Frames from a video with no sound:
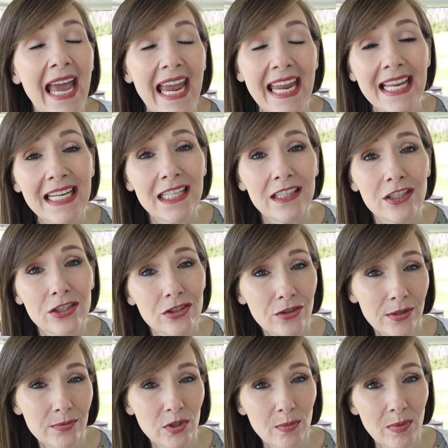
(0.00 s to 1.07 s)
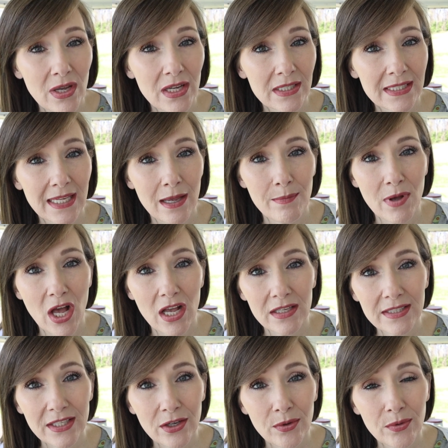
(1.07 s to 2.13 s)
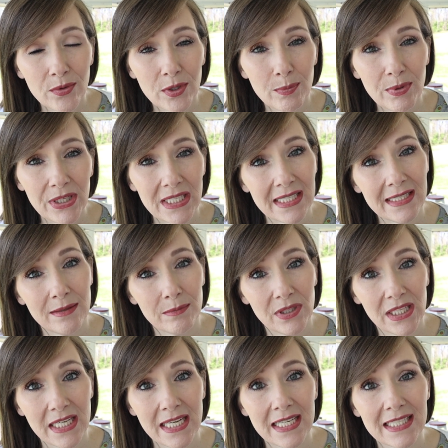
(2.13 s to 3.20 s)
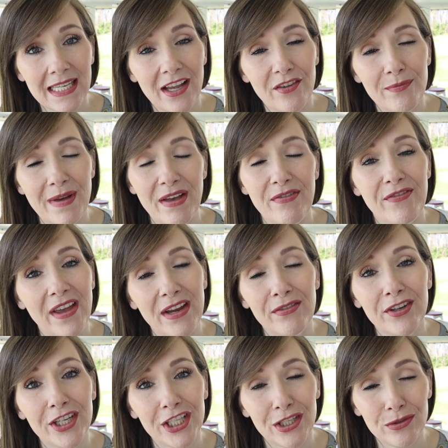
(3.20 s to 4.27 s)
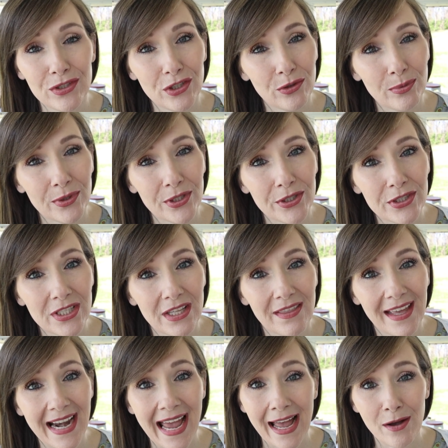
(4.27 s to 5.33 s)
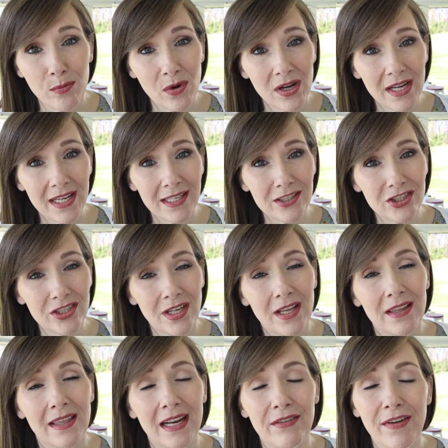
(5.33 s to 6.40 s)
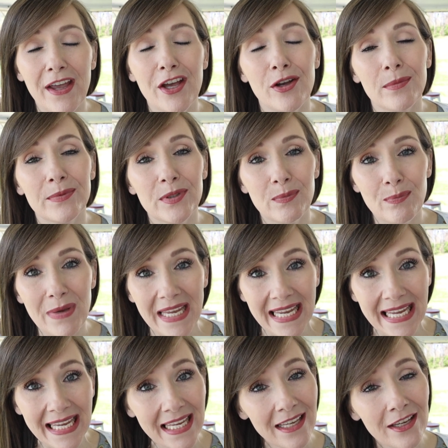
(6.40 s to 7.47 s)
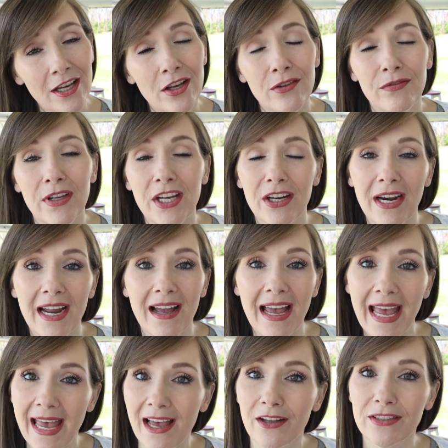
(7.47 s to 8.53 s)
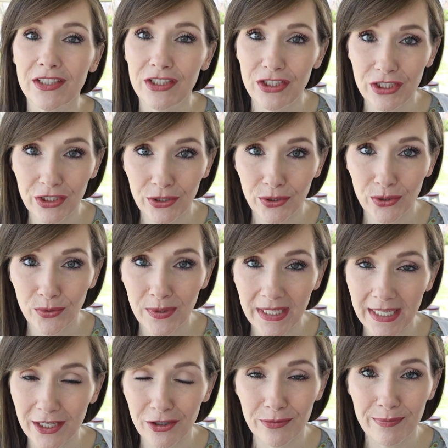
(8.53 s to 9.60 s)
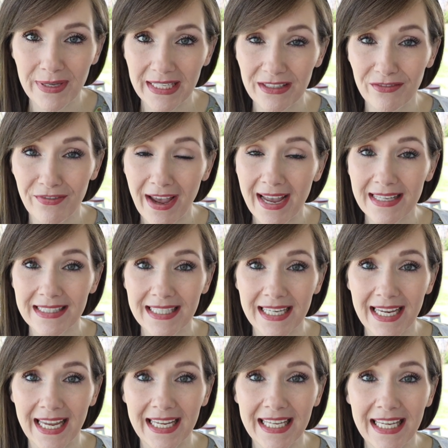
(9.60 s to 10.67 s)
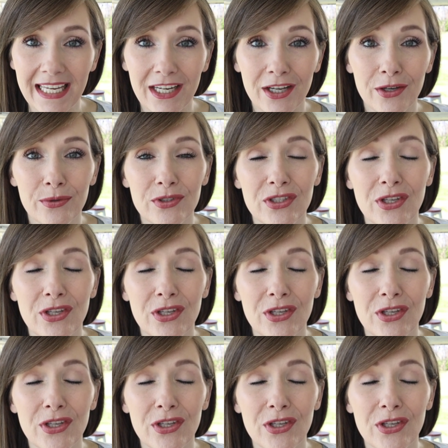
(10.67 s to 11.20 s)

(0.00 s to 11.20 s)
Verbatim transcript: and in the description box i'm also going to put some links of my favorite youtubers that i watch that have helped me figure out how to do intermittent fasting and keto